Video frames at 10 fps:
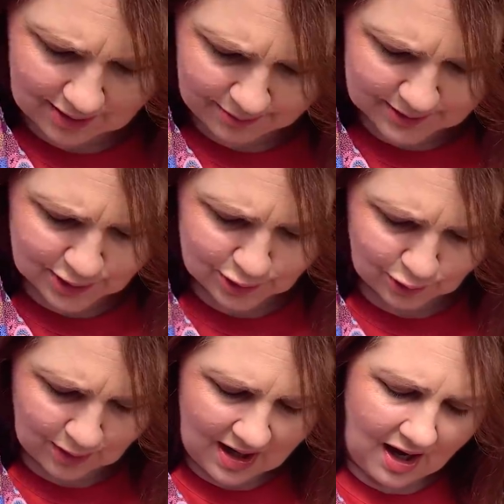I'm pretty
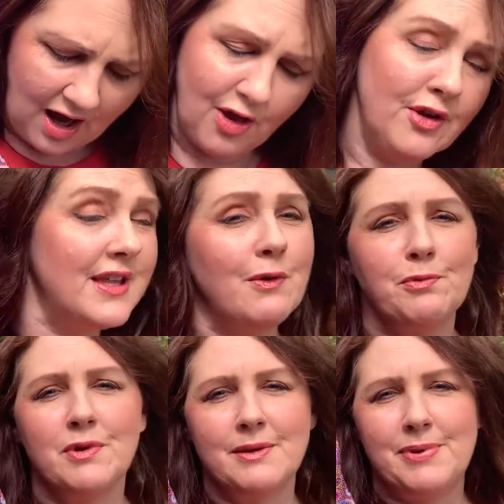sure. I thought that
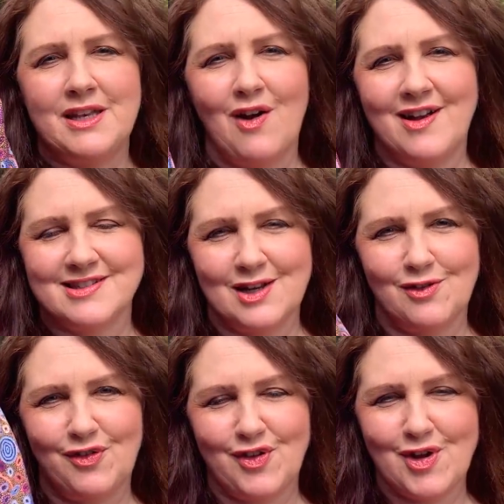would really be nice and
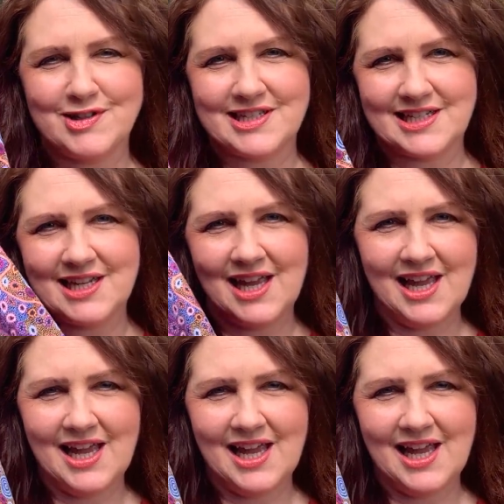floaty,